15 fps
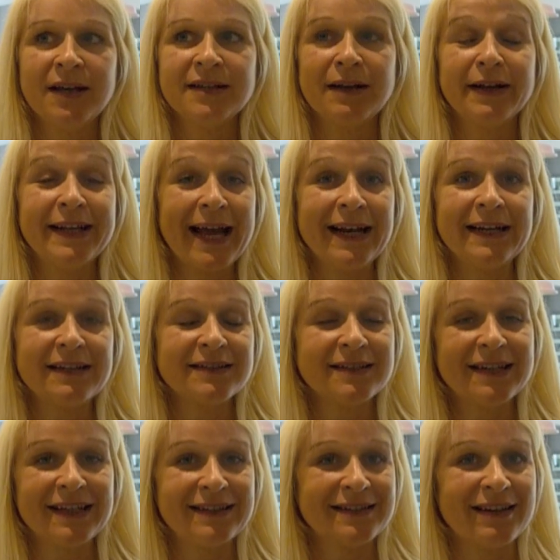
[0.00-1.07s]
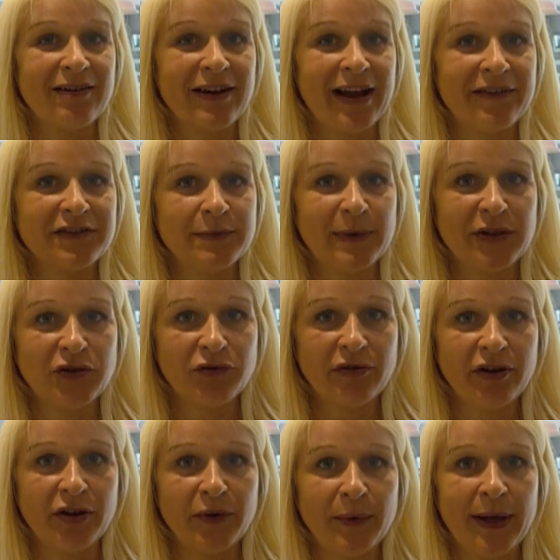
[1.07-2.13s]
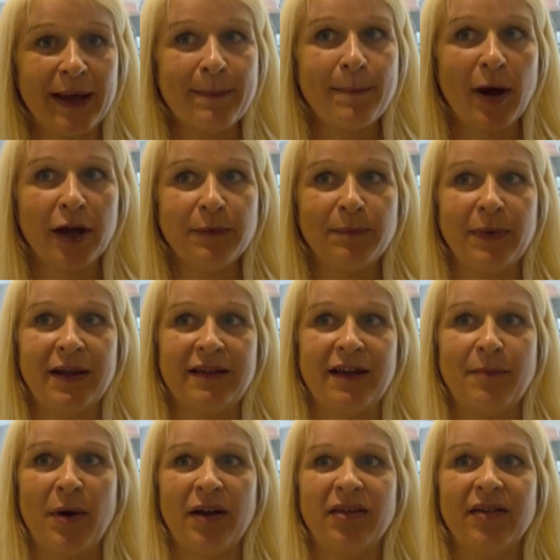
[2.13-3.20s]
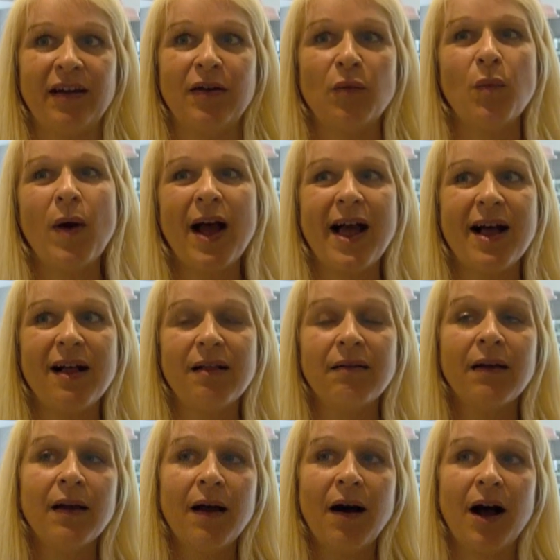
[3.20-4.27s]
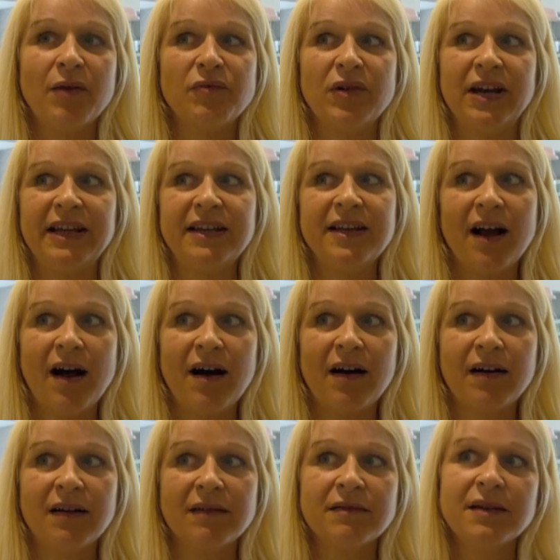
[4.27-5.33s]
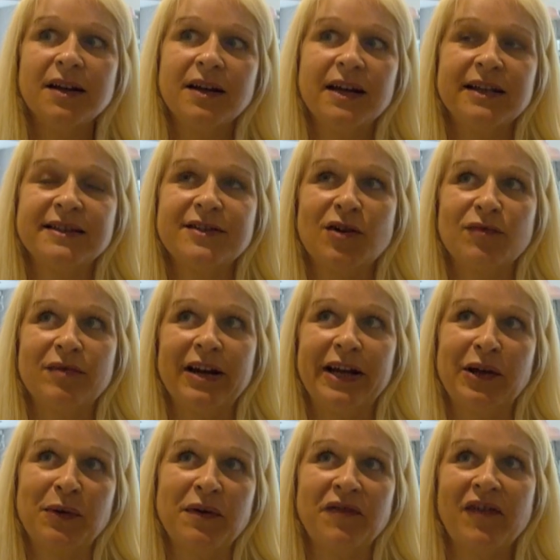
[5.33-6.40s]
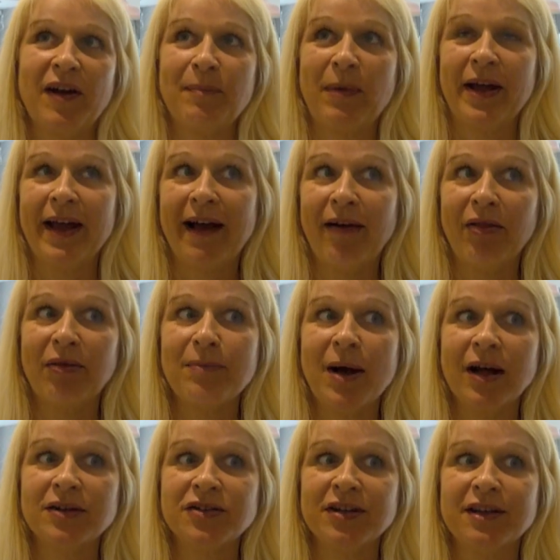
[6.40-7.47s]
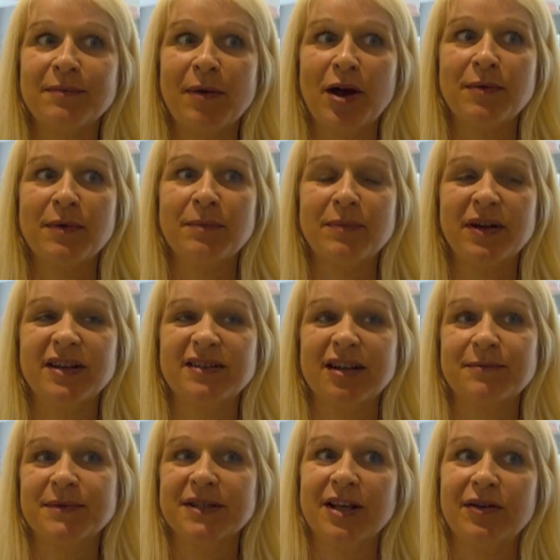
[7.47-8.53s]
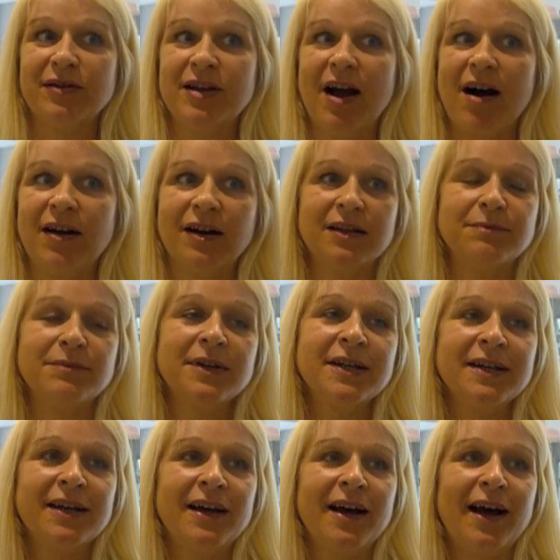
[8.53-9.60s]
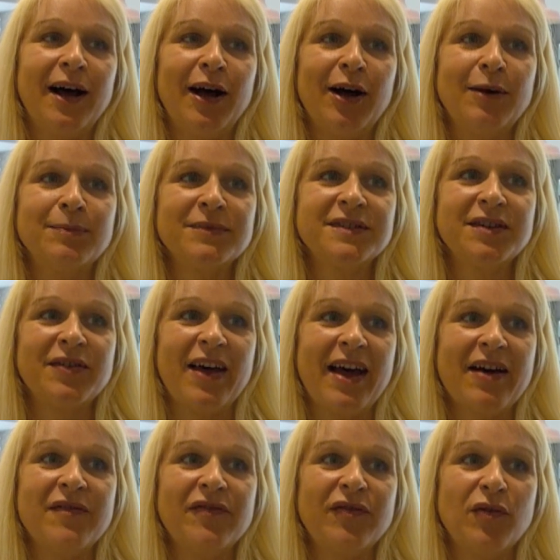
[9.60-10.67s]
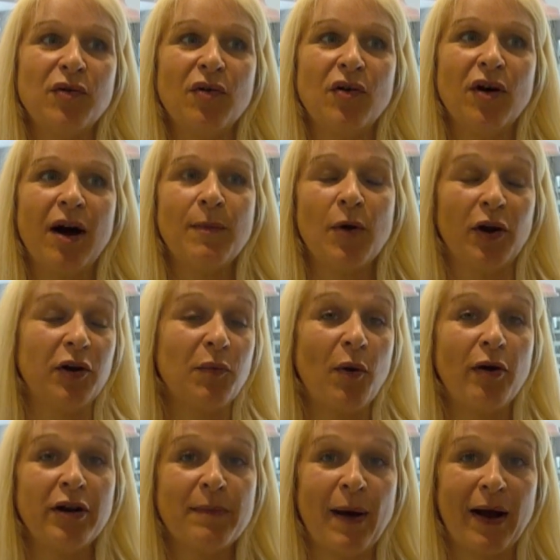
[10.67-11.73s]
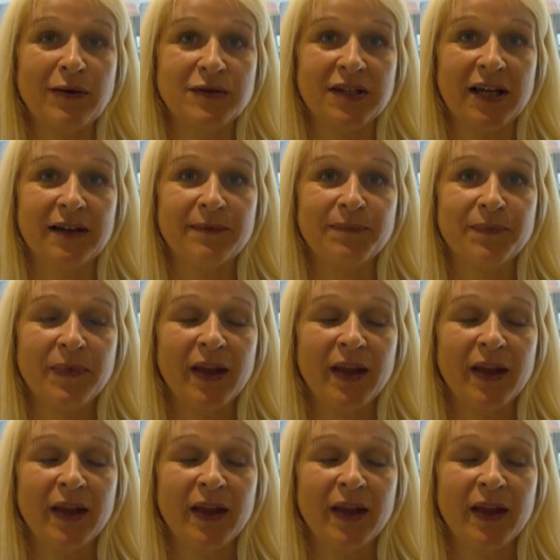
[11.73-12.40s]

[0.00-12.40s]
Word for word: Again, it doesn't necessarily have to be true. It might be, they might think, well, I'm really young, it's not really going to affect my health much at the moment because I'm so young, and so therefore I'm not going to worry about it.